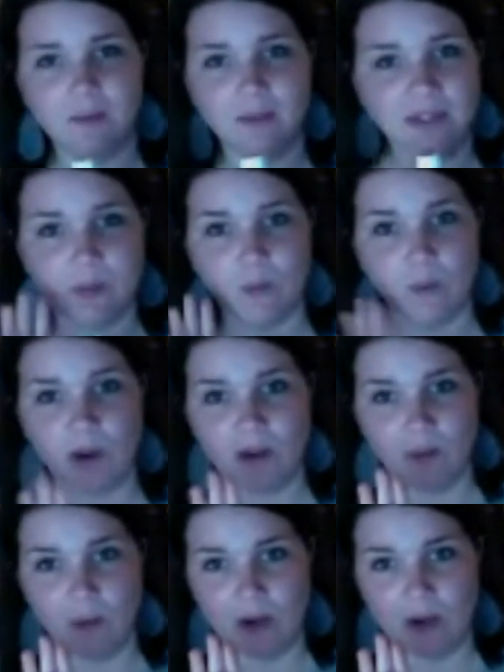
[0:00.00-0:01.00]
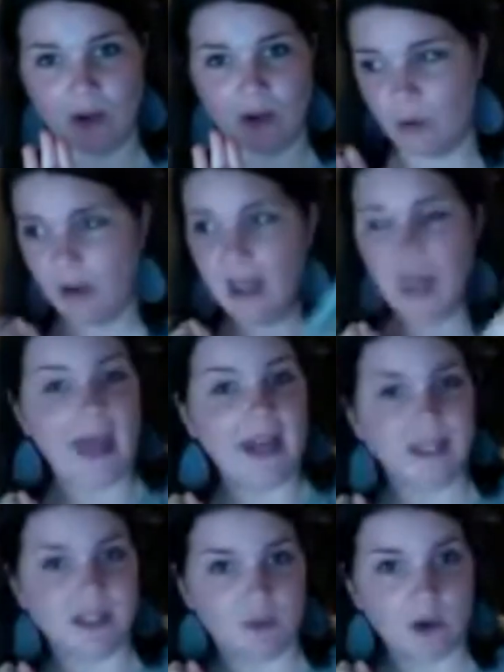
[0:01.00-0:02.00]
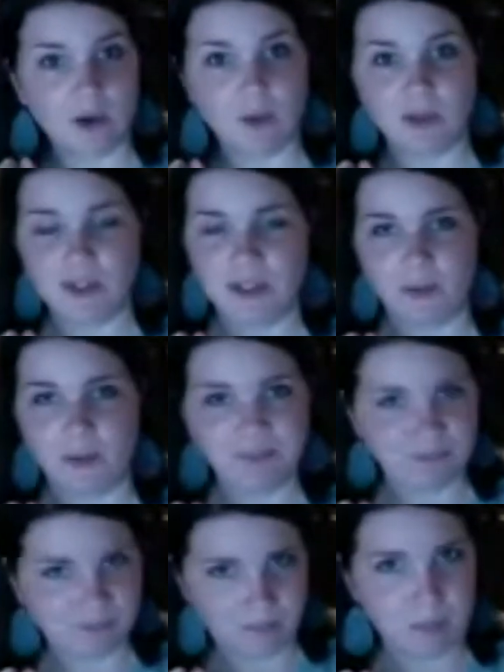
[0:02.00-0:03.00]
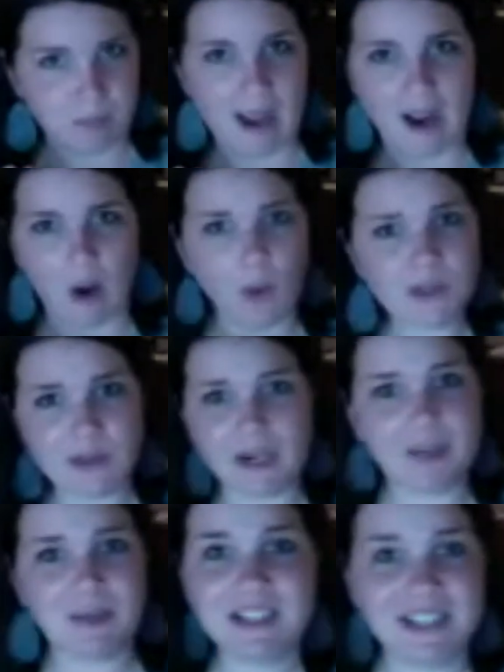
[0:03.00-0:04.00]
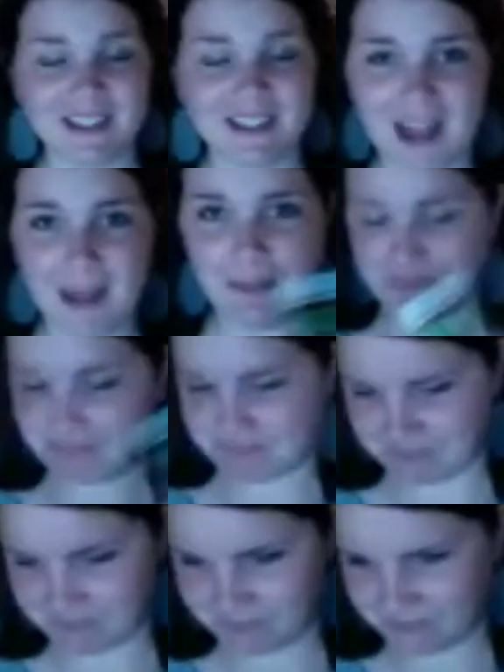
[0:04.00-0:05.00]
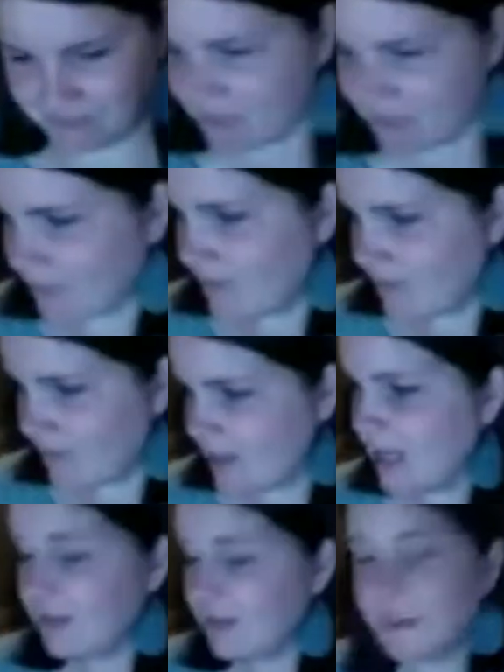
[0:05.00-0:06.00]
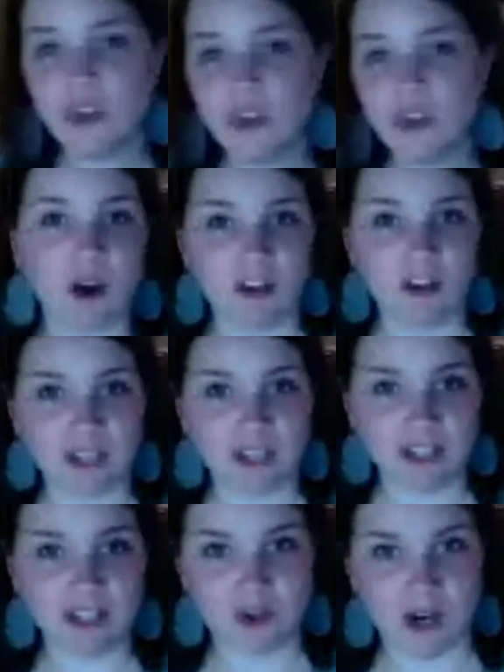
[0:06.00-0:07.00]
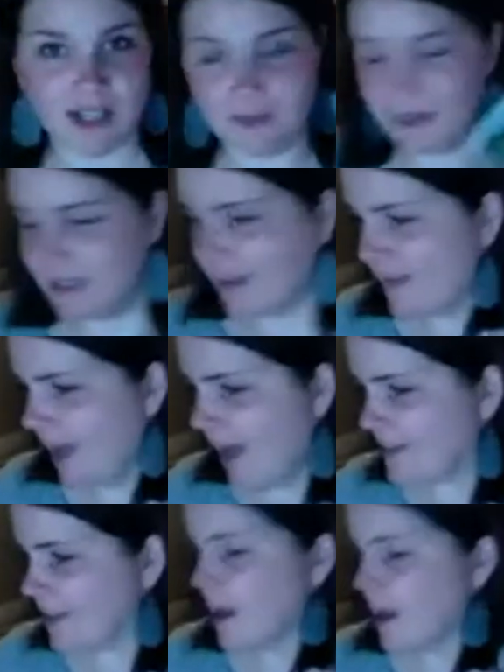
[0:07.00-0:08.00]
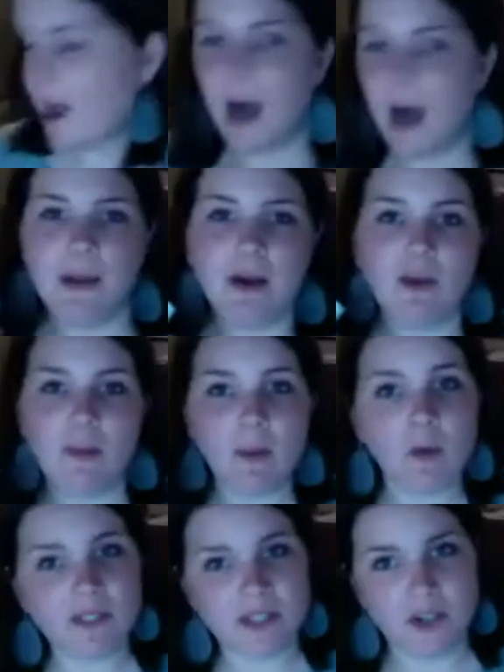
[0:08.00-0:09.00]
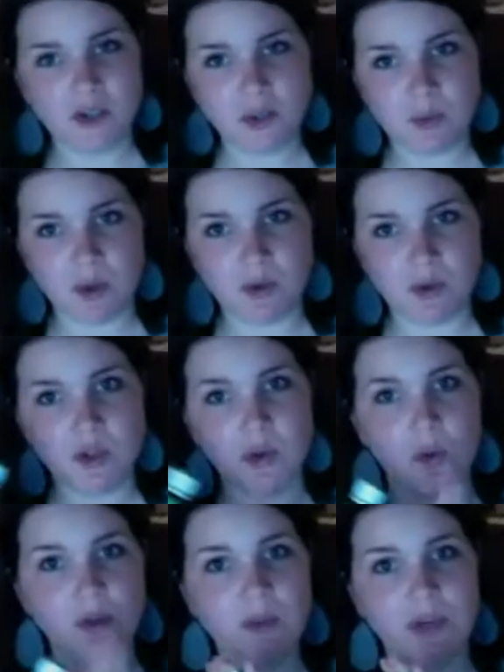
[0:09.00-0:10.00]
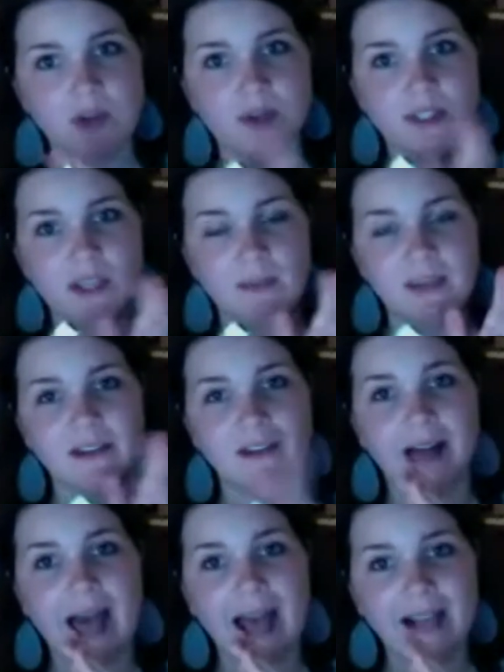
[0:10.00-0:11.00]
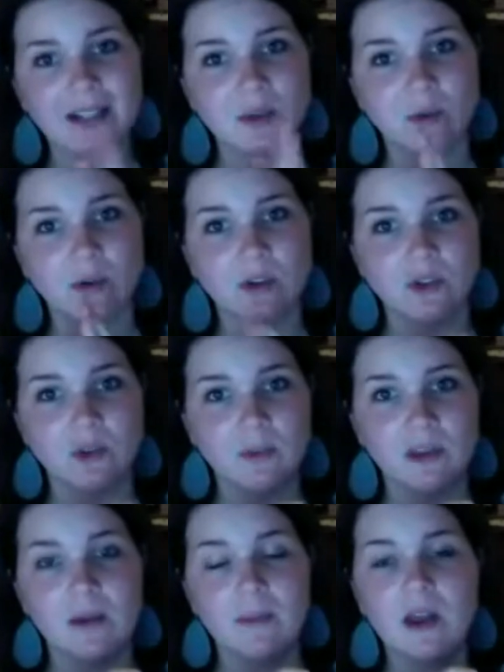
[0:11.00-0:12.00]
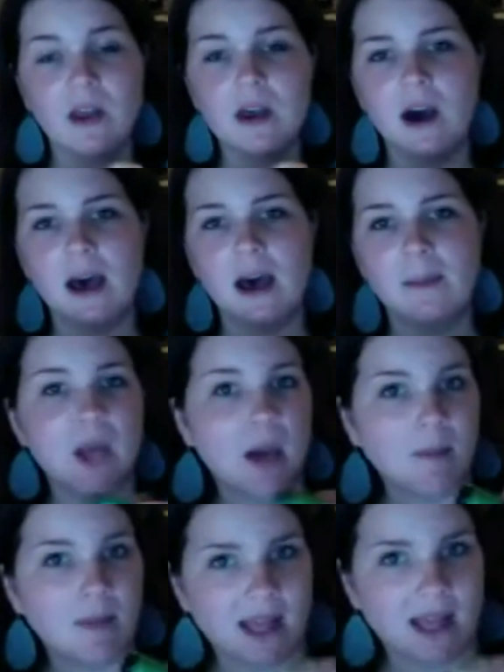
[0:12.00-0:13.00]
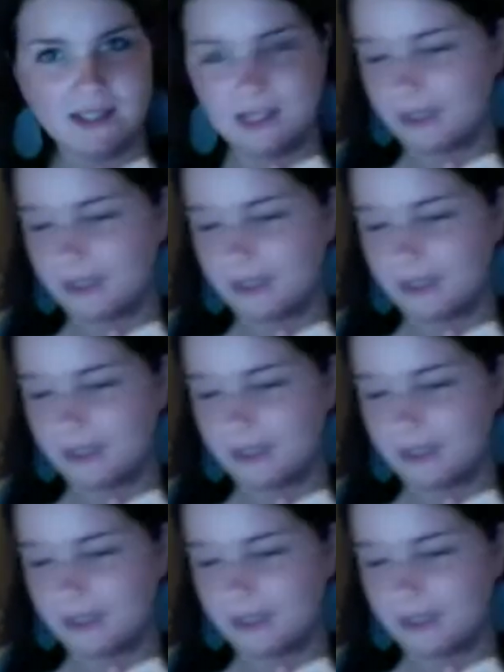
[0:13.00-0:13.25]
wonderful, wonderful oil, and it's affordable. So I always recommend to get lime if you are looking to try something like that. Now remember, with citrus oils, you always want to use them in glass or aluminum, not plastic.